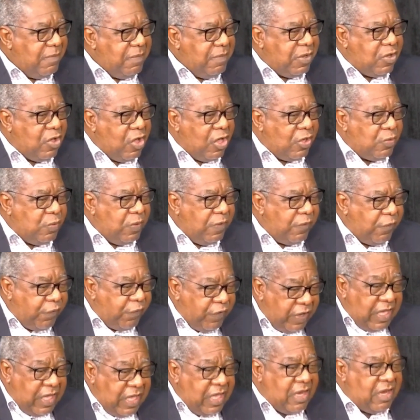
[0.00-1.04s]
because we
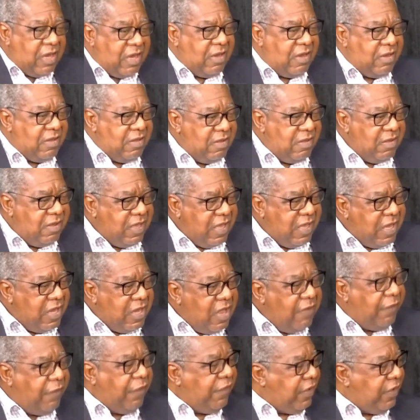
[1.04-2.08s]
feel
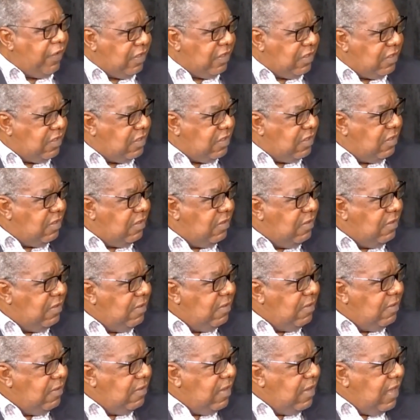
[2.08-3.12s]
enough of us
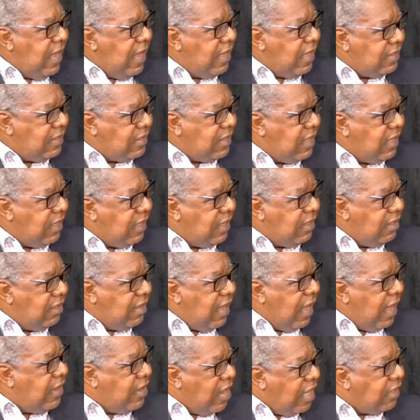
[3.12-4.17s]
are sick
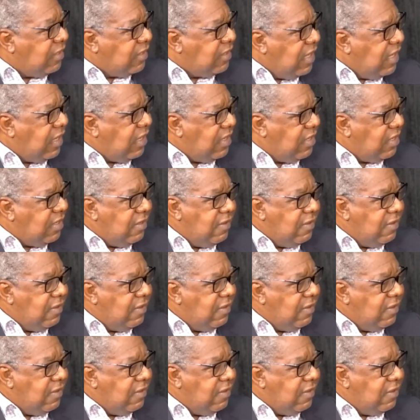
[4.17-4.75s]
and not sick.